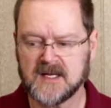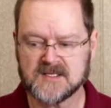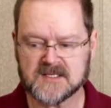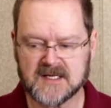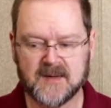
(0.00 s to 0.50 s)

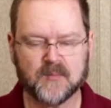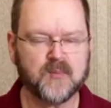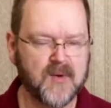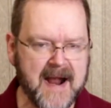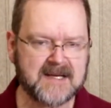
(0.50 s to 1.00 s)
Just in
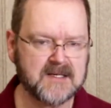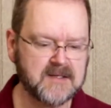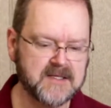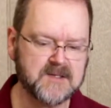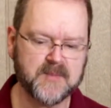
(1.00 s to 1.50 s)

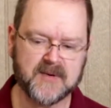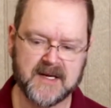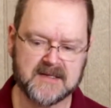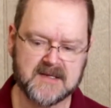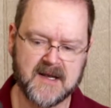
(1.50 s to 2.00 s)
practical
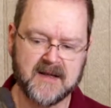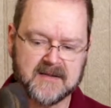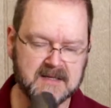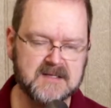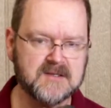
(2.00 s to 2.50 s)
experience,
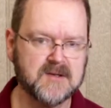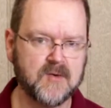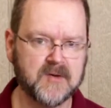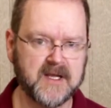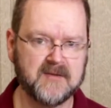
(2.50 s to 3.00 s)
this
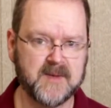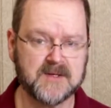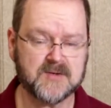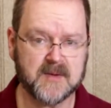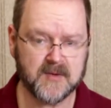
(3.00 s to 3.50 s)
sole gave me
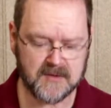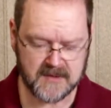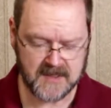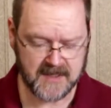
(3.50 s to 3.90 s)
trouble.